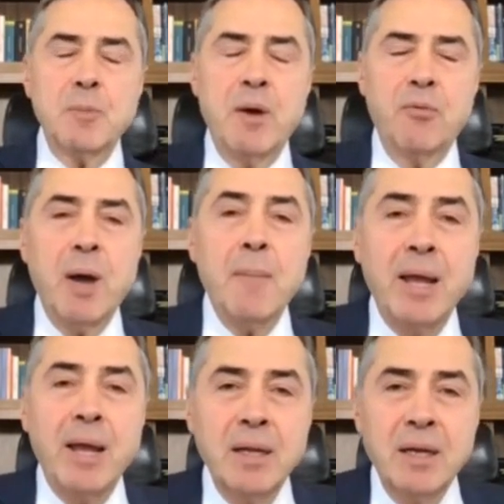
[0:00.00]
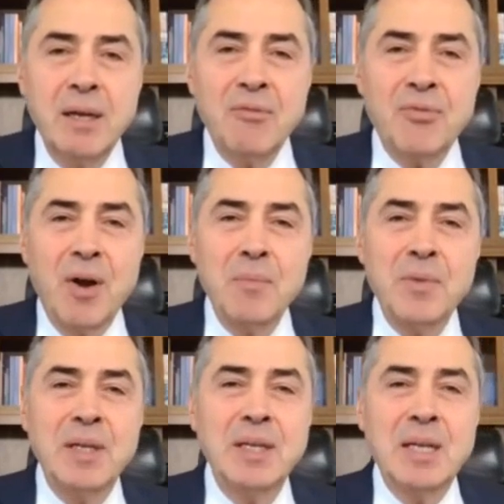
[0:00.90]
Raman from
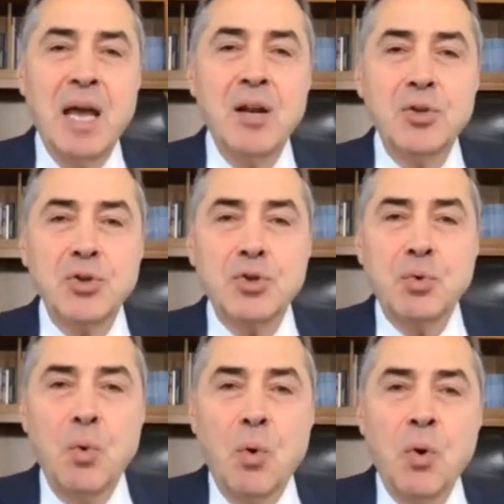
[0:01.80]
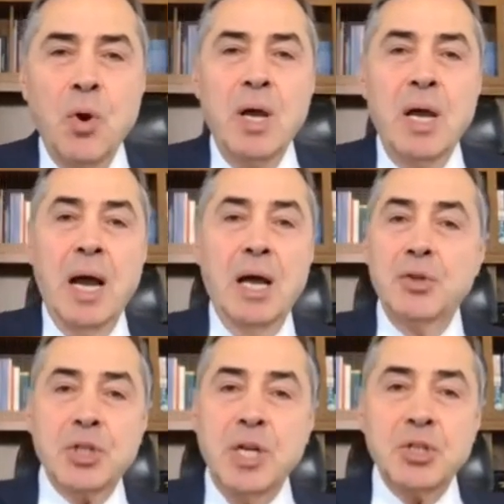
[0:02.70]
the Kennedy School,
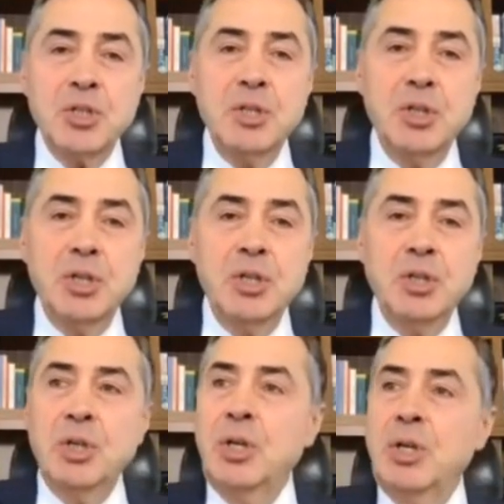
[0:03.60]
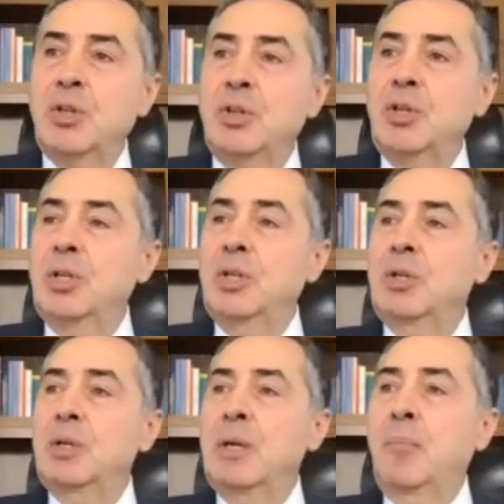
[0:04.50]
discussing
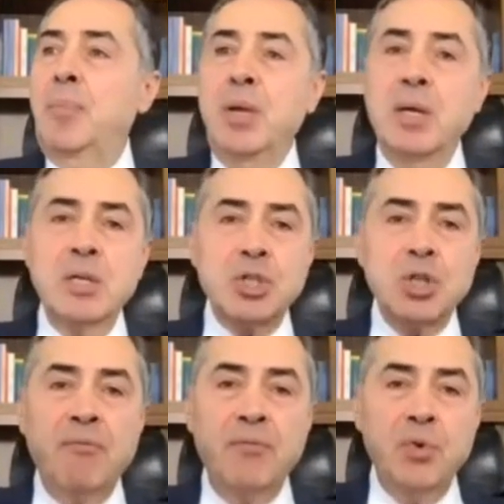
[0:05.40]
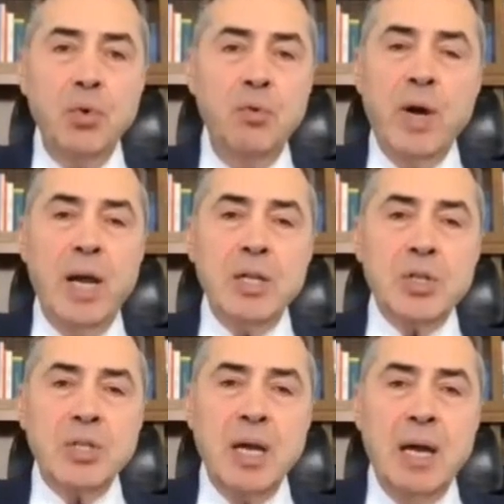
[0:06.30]
the appearance of new
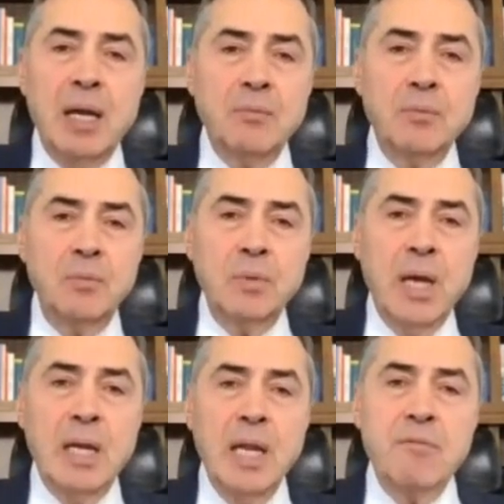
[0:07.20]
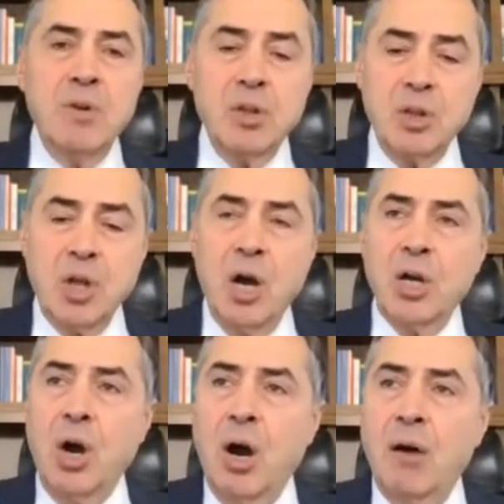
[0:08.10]
rights that we had never
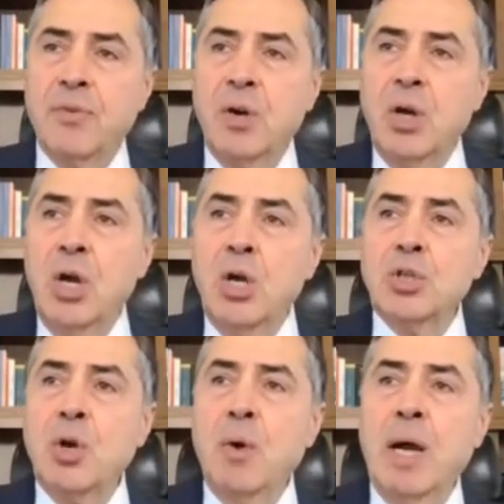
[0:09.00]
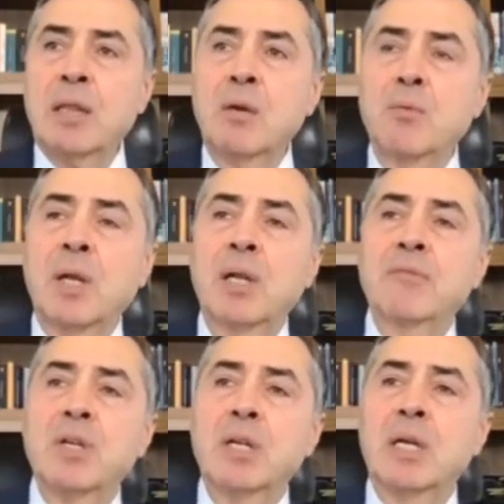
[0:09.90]
thought of. So I think we
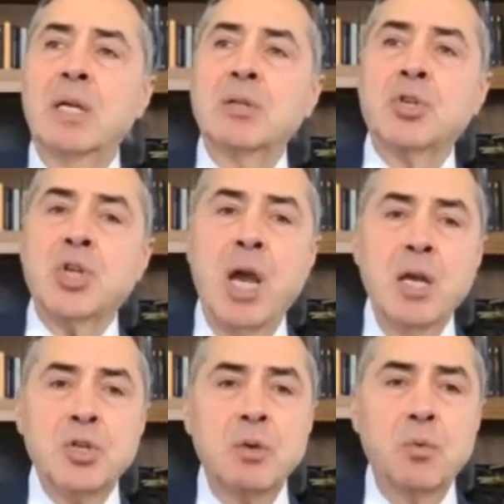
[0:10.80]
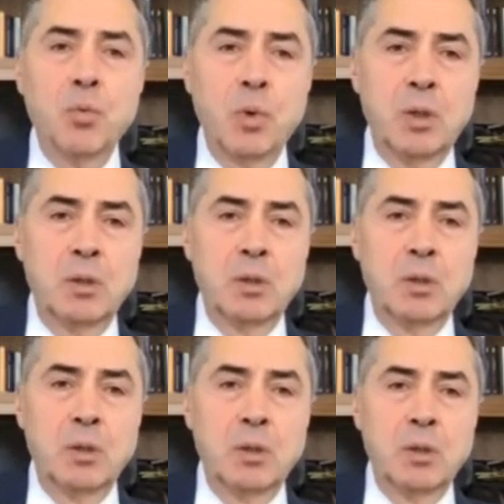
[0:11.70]
live in a changing world,
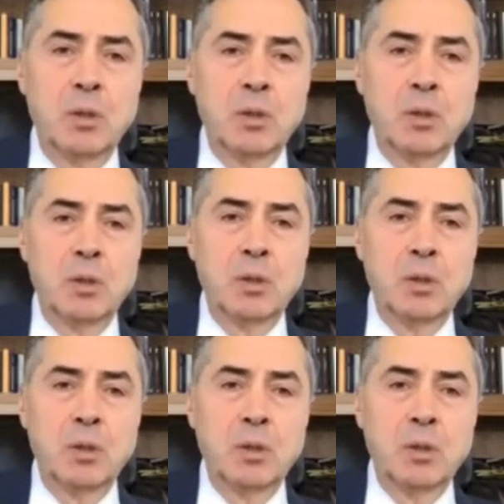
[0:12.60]
changing